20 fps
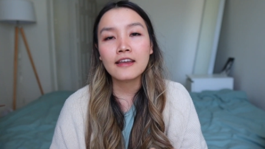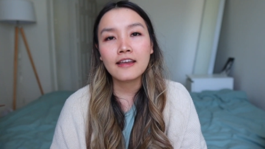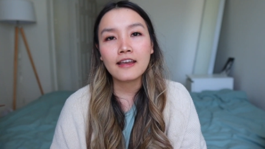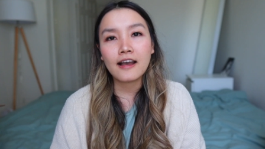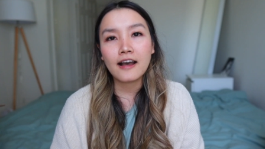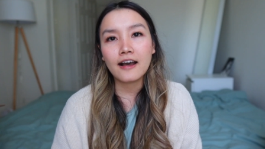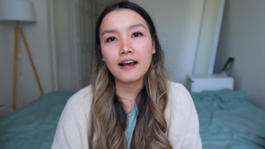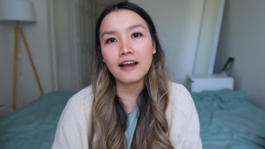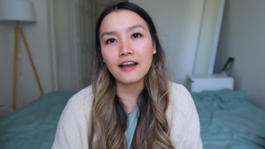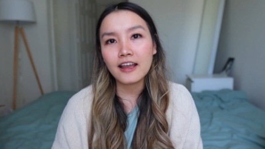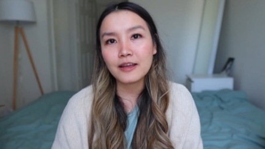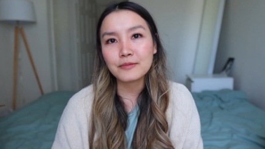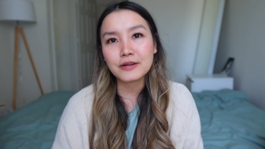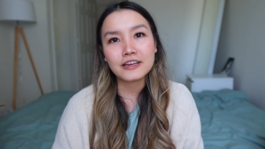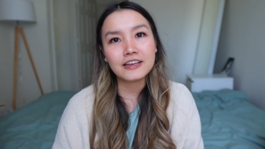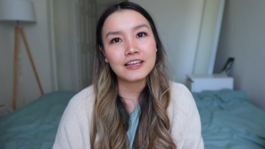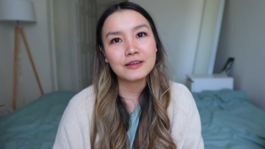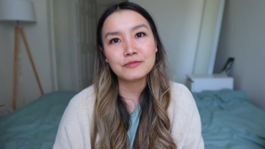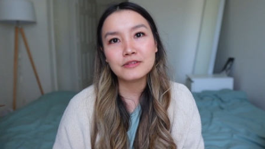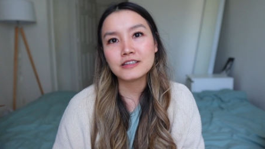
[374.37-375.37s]
hi, my
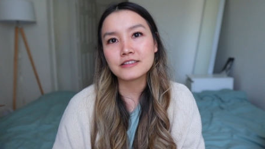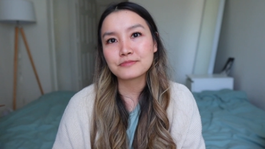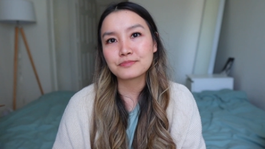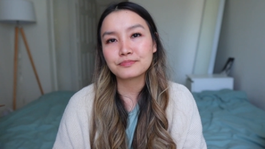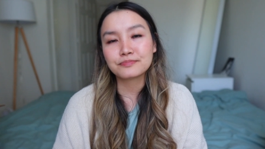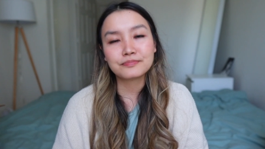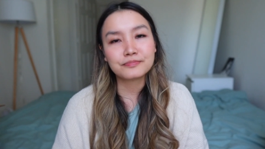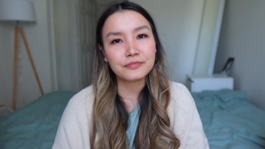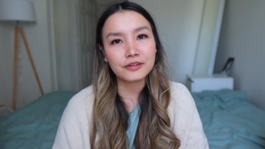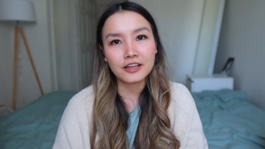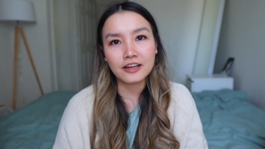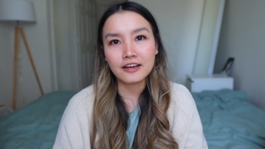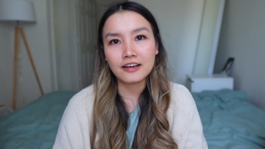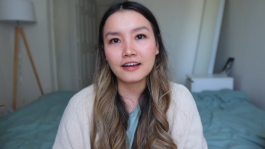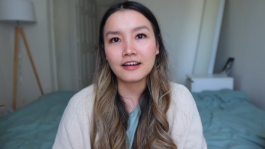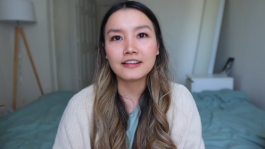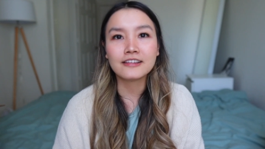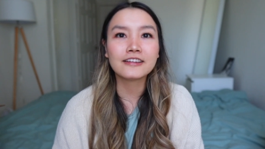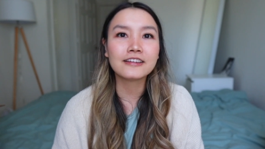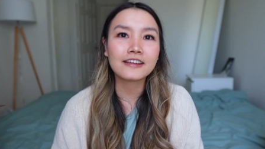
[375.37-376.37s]
name is
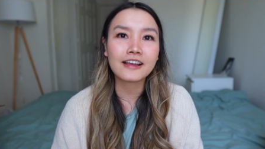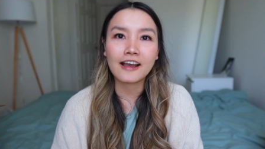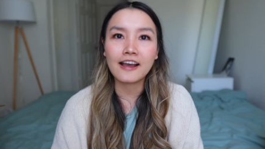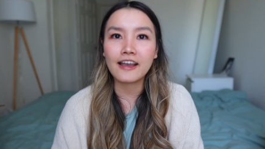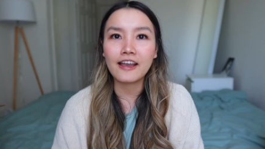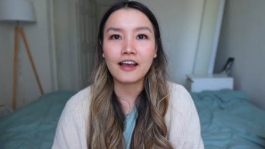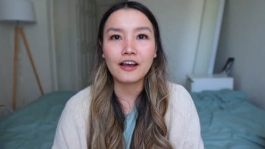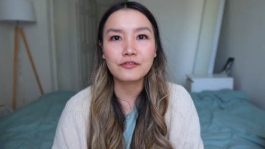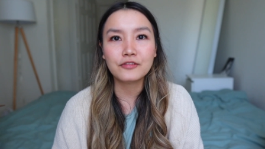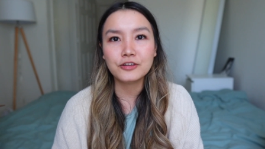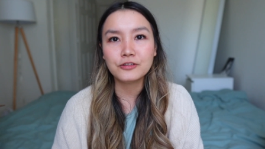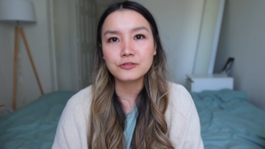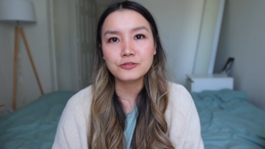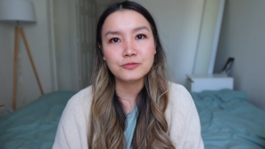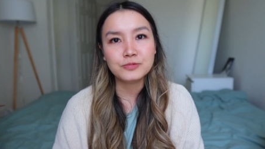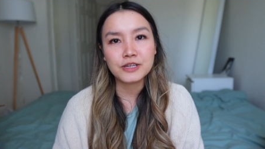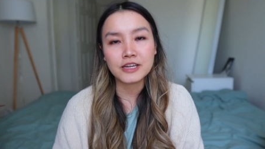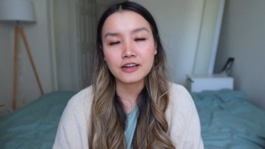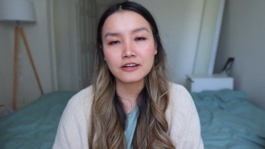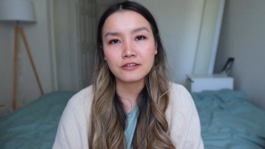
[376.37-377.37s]
blah, like I have a
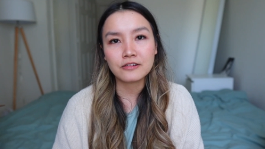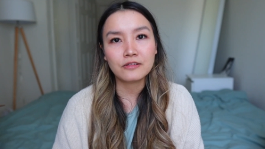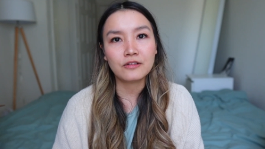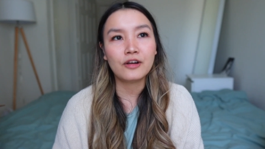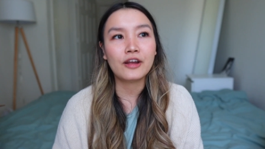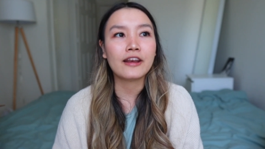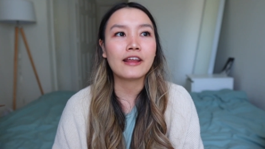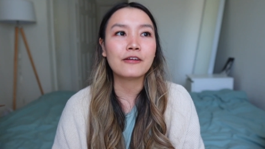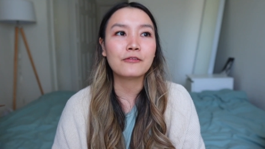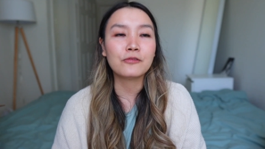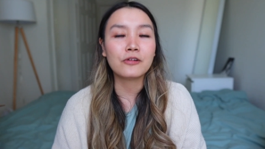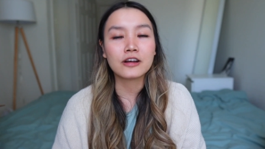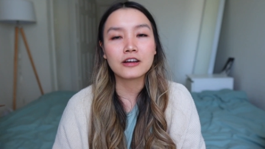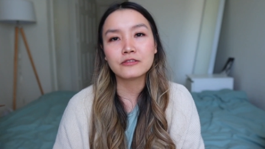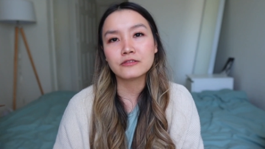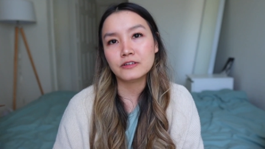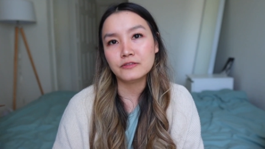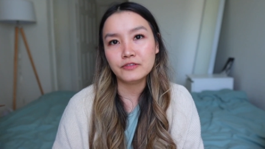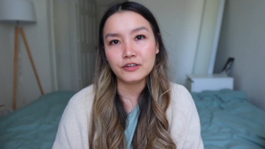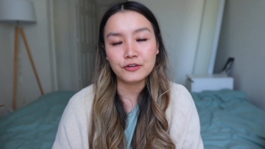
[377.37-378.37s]
YouTube channel and I want
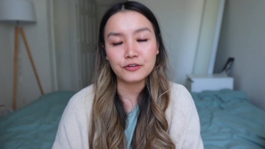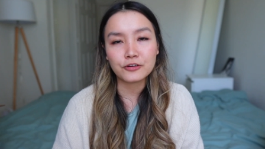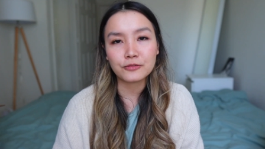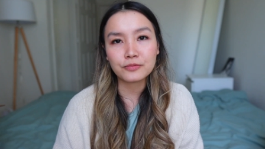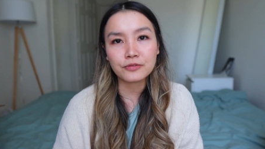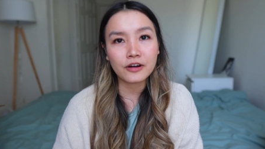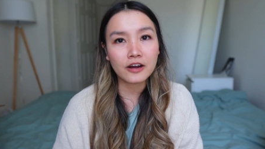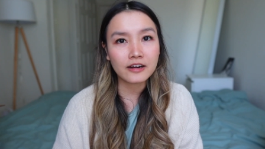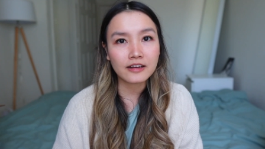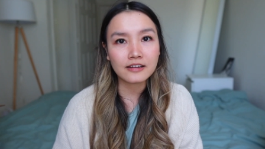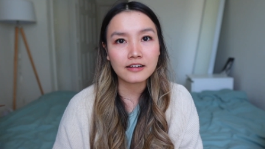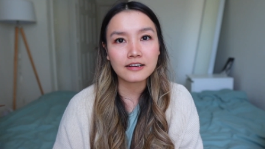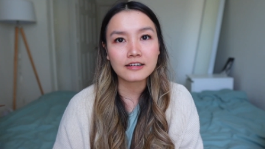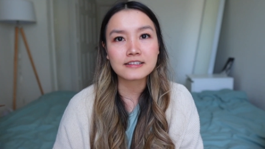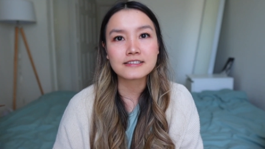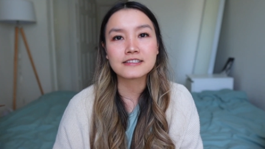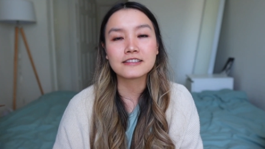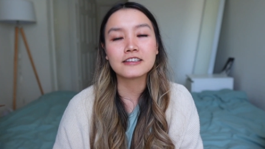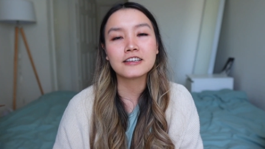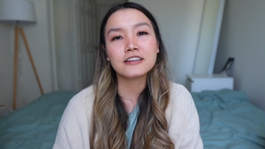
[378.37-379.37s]
to review your
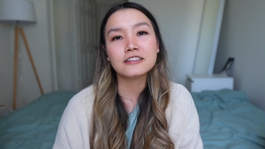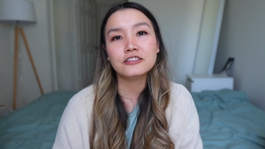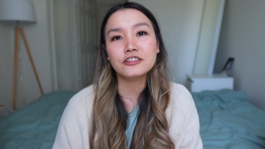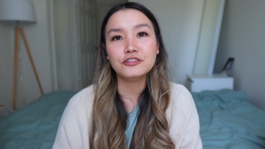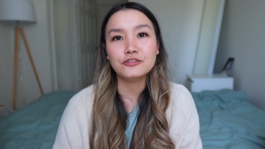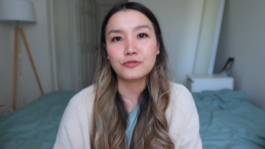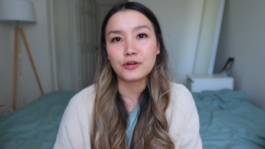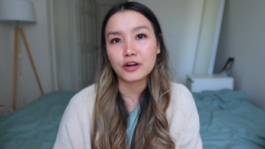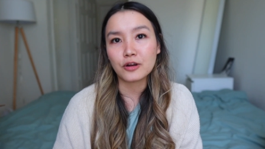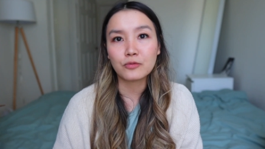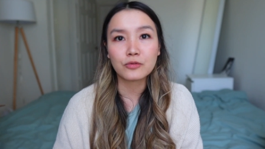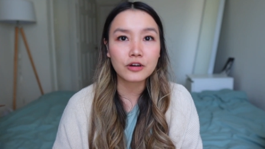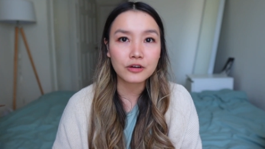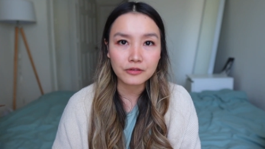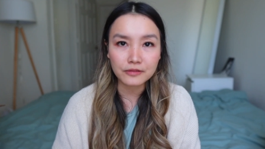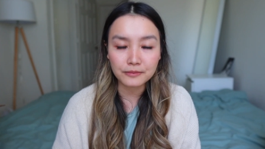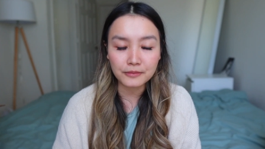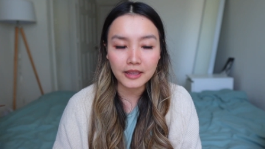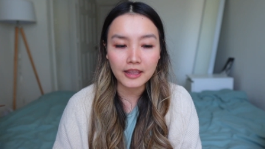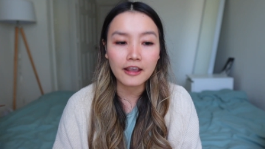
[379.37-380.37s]
products, like do you want to work
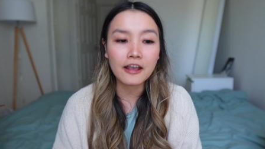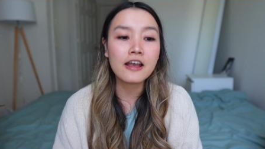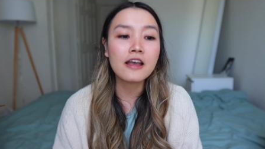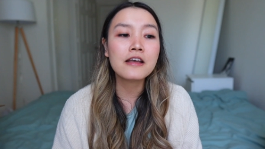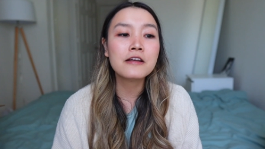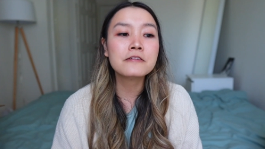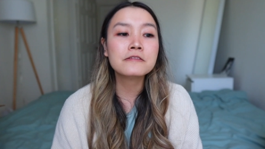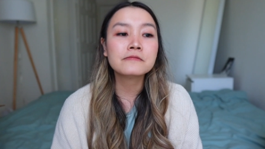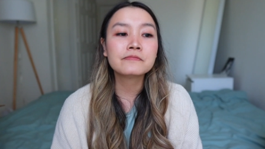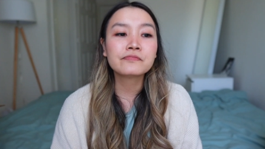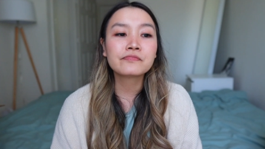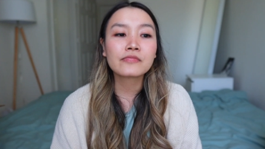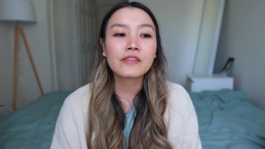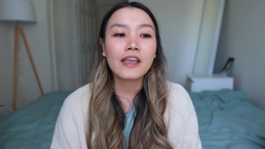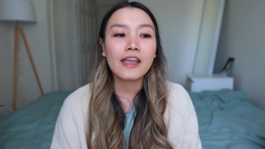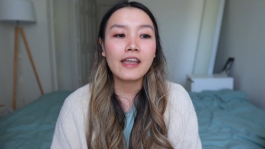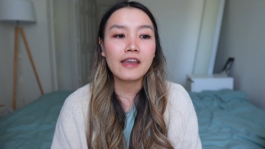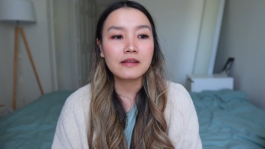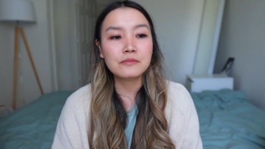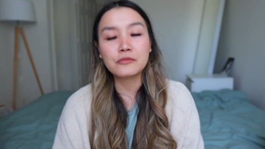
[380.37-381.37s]
with me?
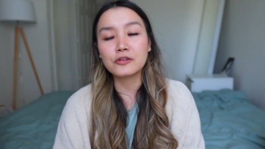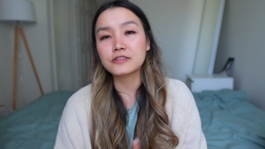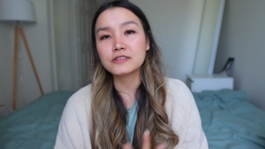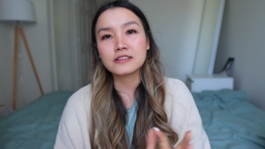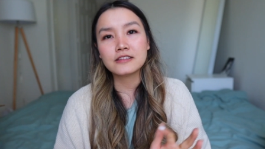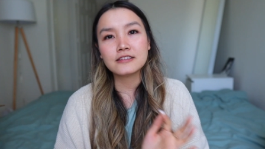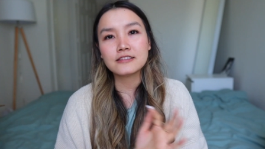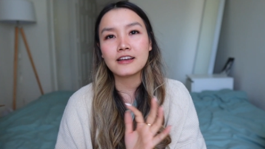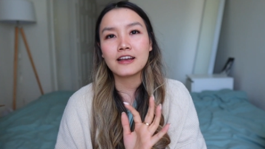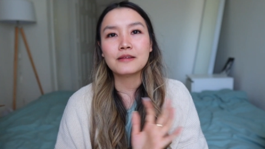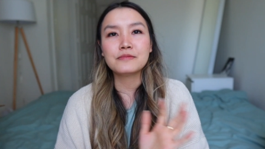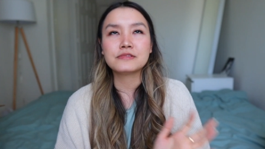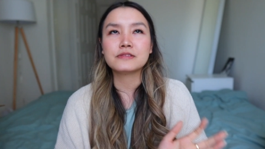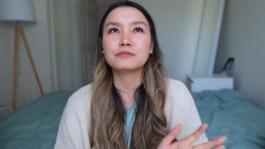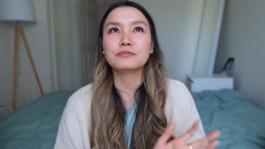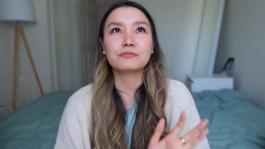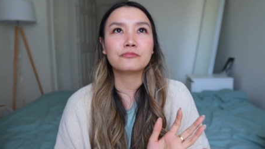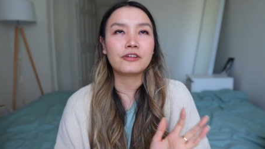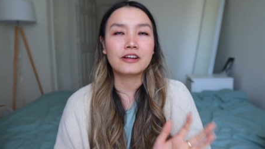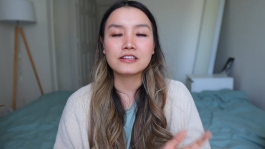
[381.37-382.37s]
And most of the times
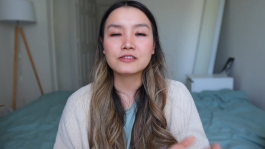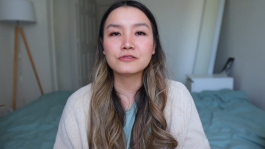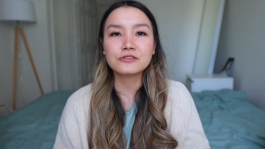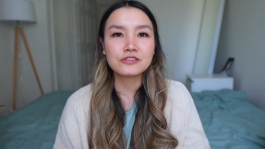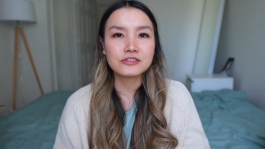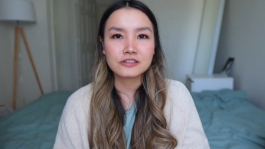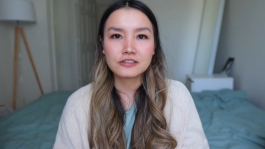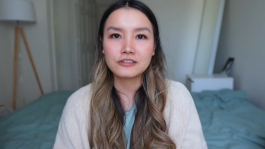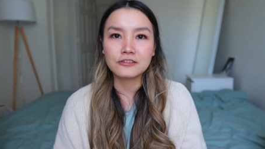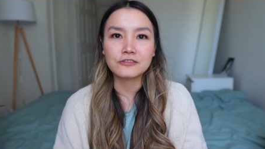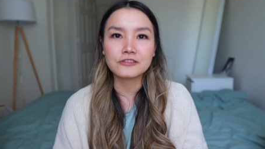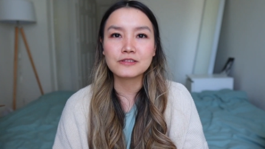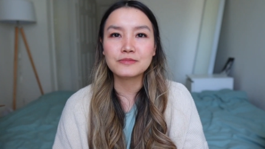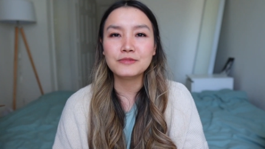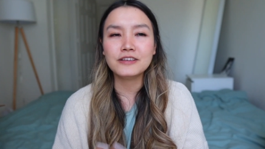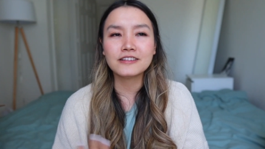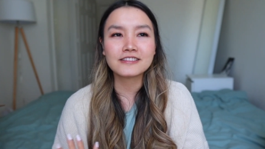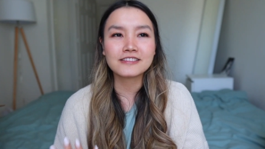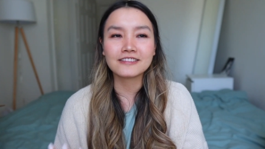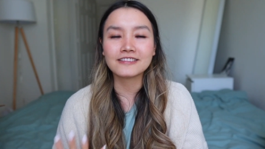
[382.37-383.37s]
brands will just ghost
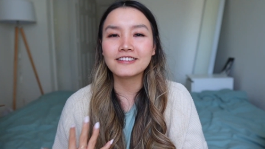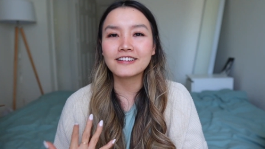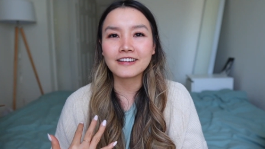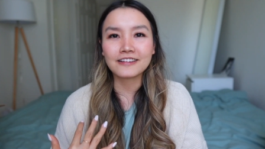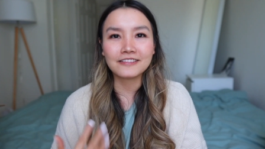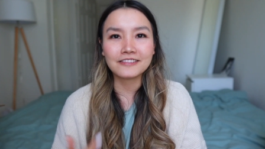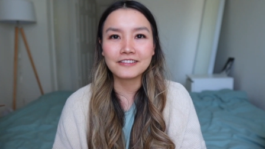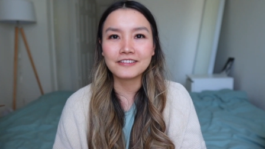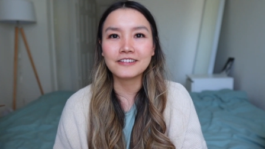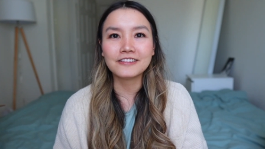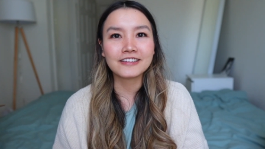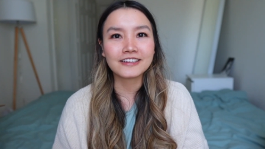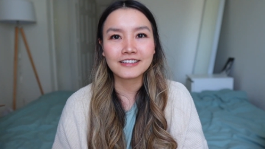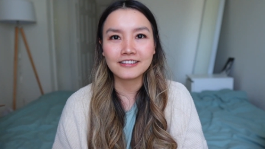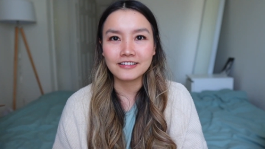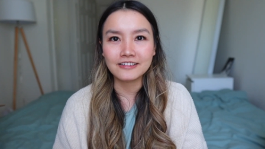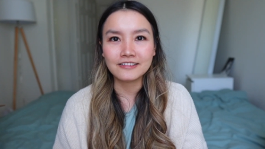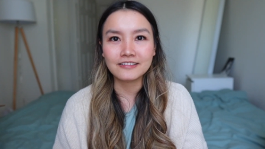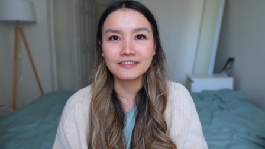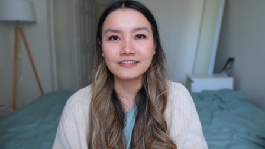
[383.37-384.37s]
me because they're like, oh, like
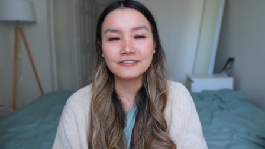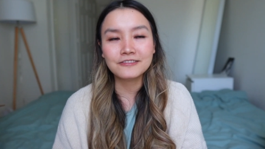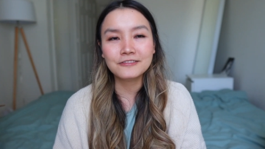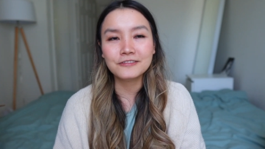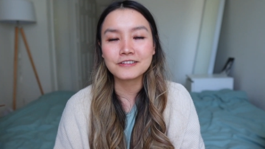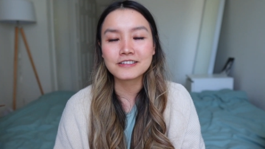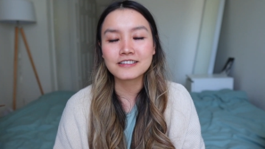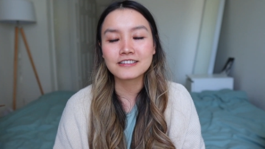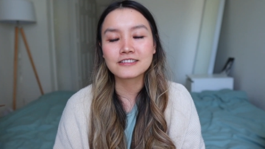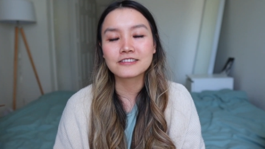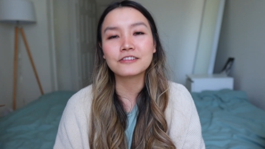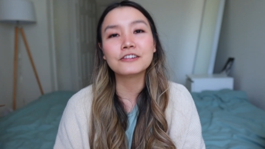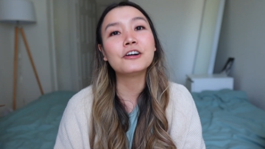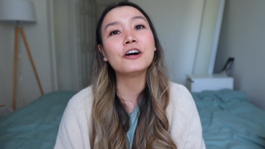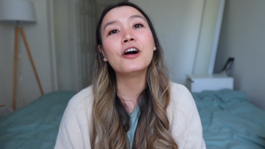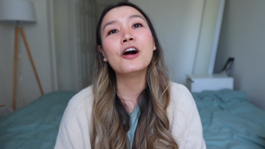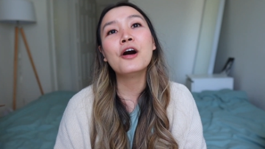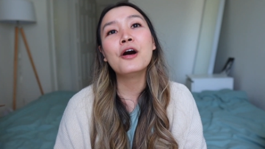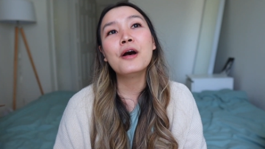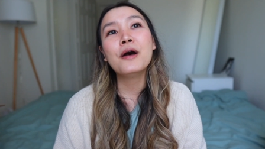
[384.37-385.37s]
no, who is this girl?